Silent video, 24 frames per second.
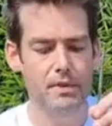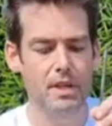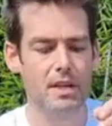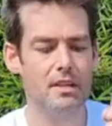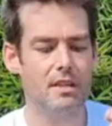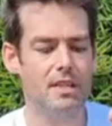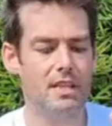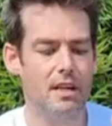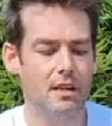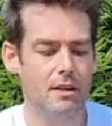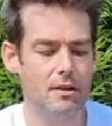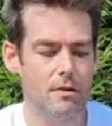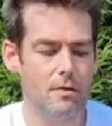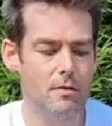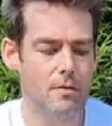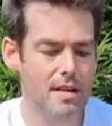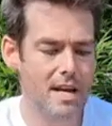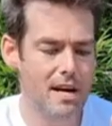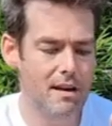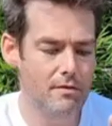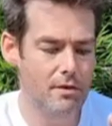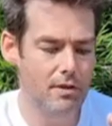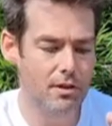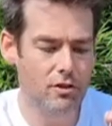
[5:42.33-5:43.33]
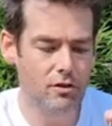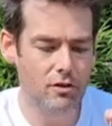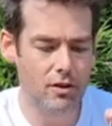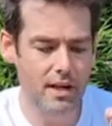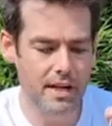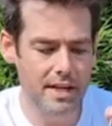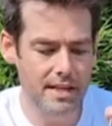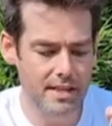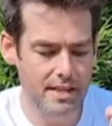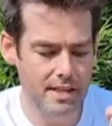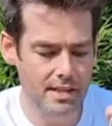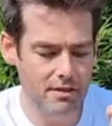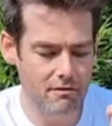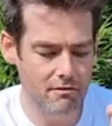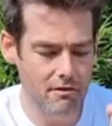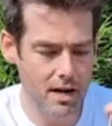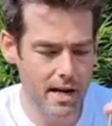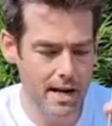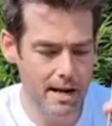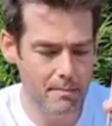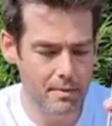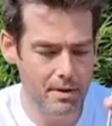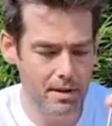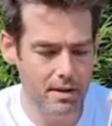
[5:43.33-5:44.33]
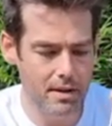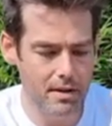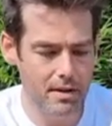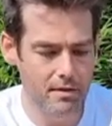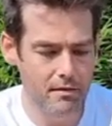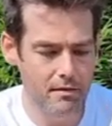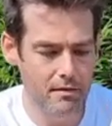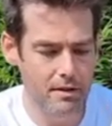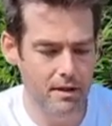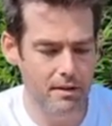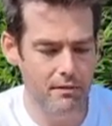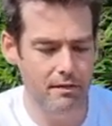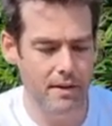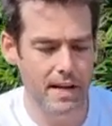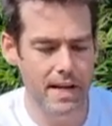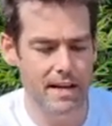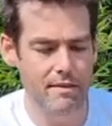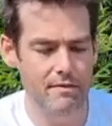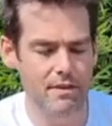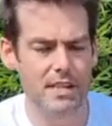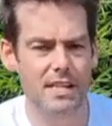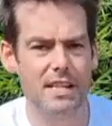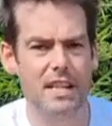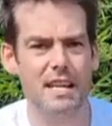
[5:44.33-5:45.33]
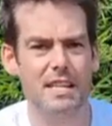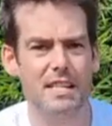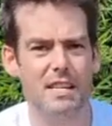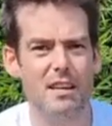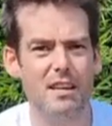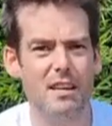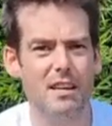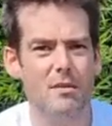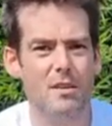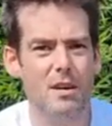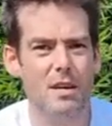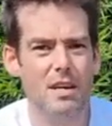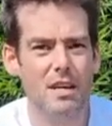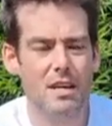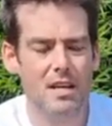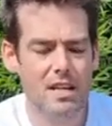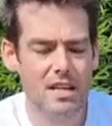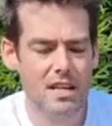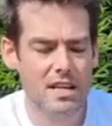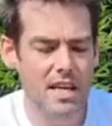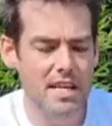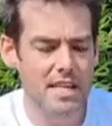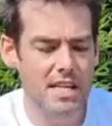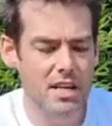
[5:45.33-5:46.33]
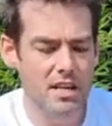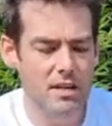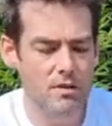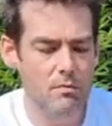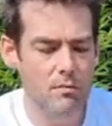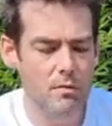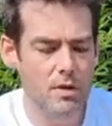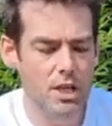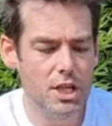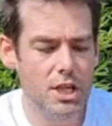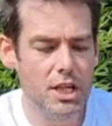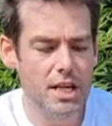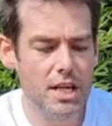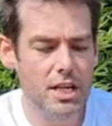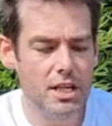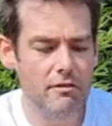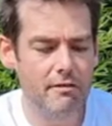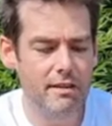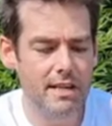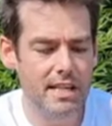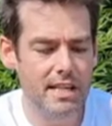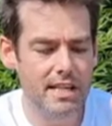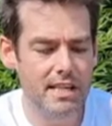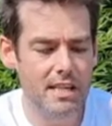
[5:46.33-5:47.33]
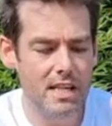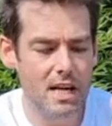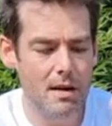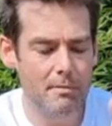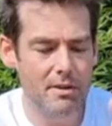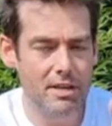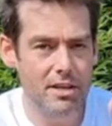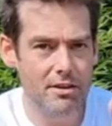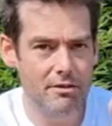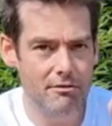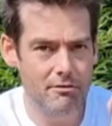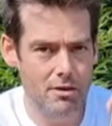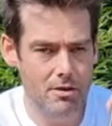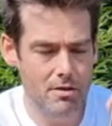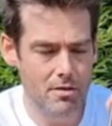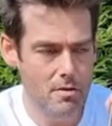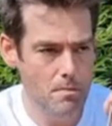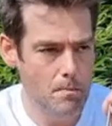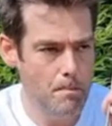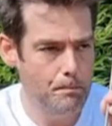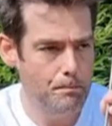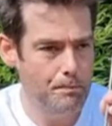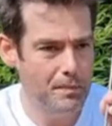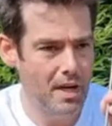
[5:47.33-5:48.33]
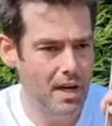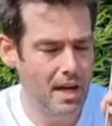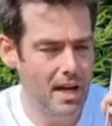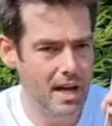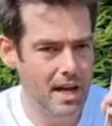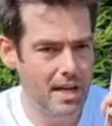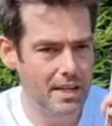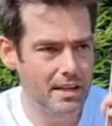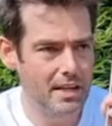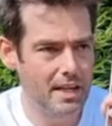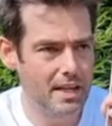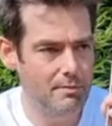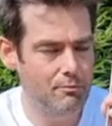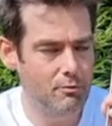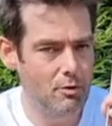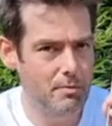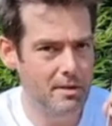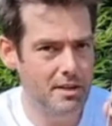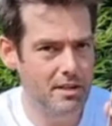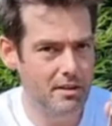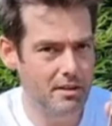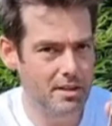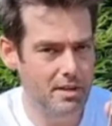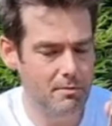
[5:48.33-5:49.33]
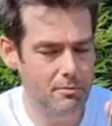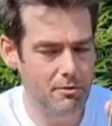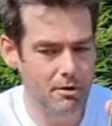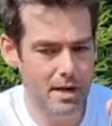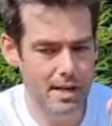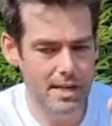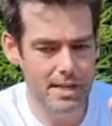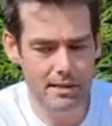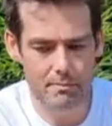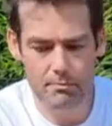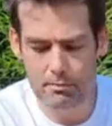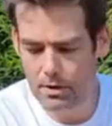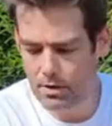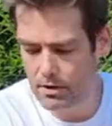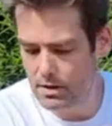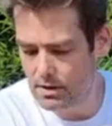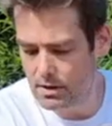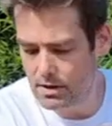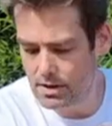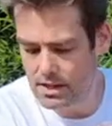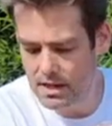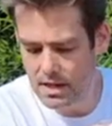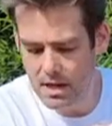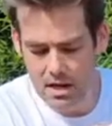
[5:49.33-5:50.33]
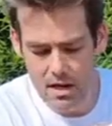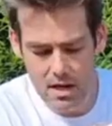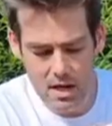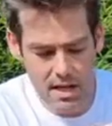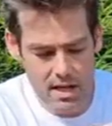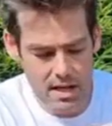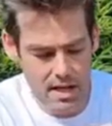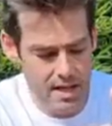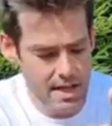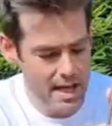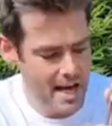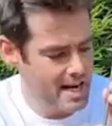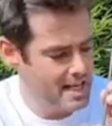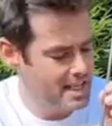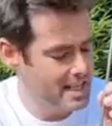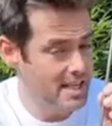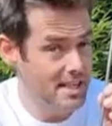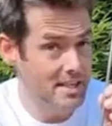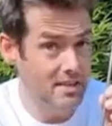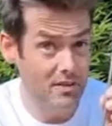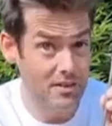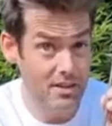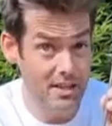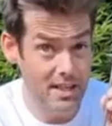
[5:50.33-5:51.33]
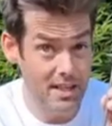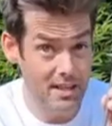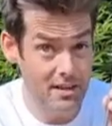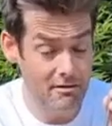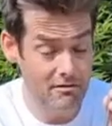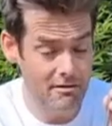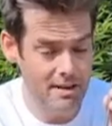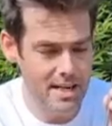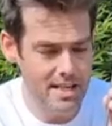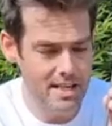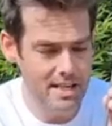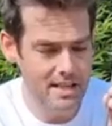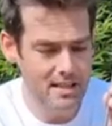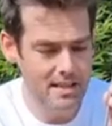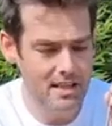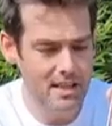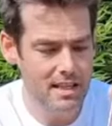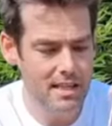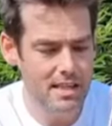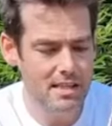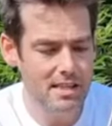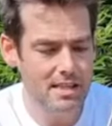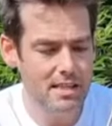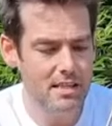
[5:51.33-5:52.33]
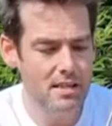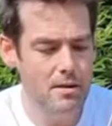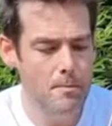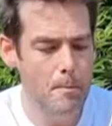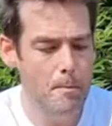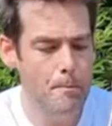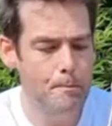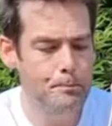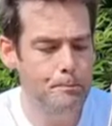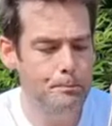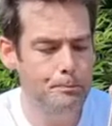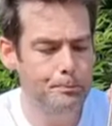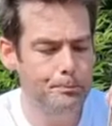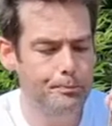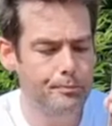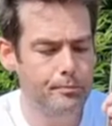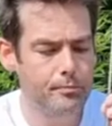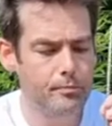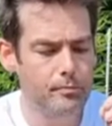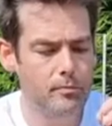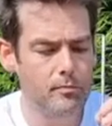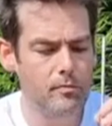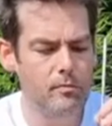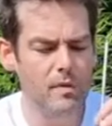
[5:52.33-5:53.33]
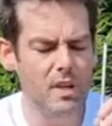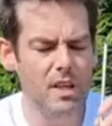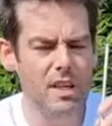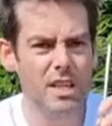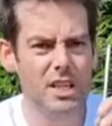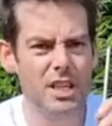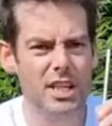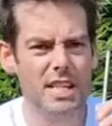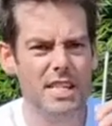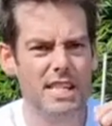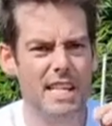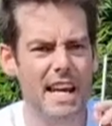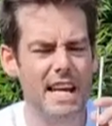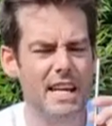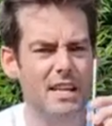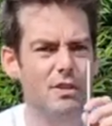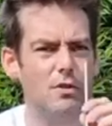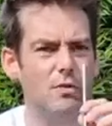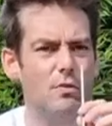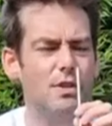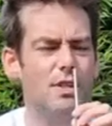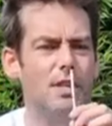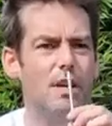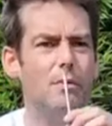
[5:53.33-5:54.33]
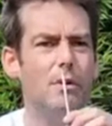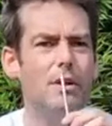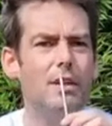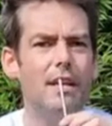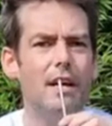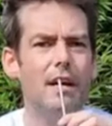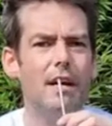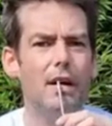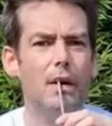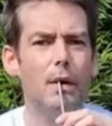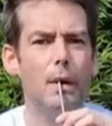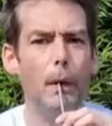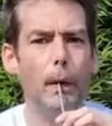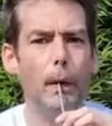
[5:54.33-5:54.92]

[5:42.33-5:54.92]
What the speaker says: So now I've got to try and describe absolutely delicious flavours. There's a gingeriness coming through, and that's probably not surprising because that is on the ingredient list. Ginseng's also on there,